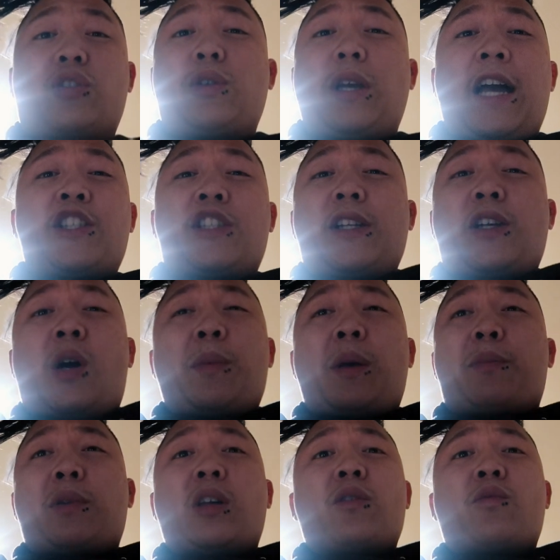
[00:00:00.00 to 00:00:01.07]
to actually
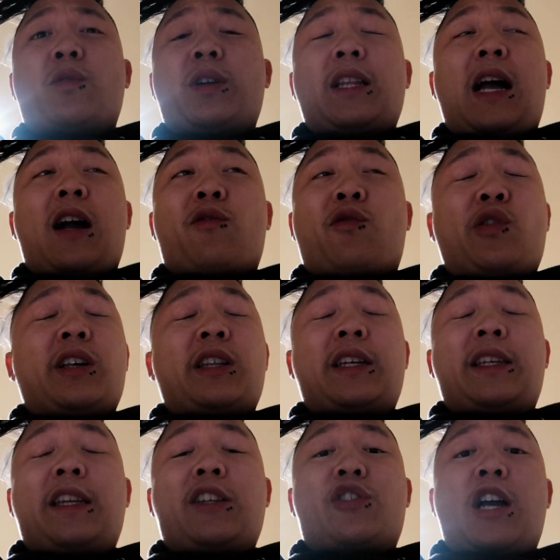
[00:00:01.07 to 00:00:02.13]
comment below. Really, I
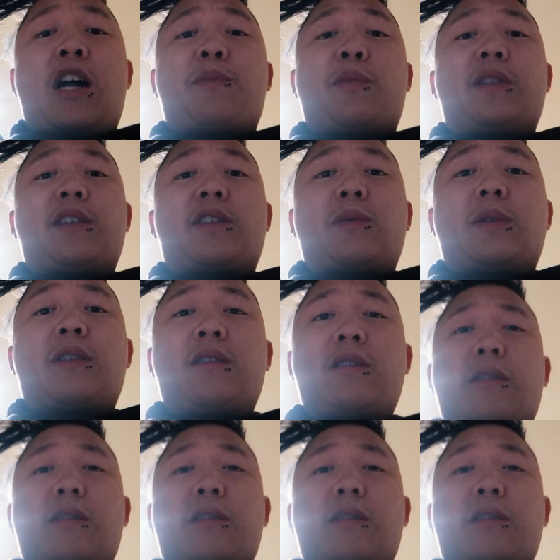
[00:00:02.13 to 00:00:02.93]
really need your help on this one.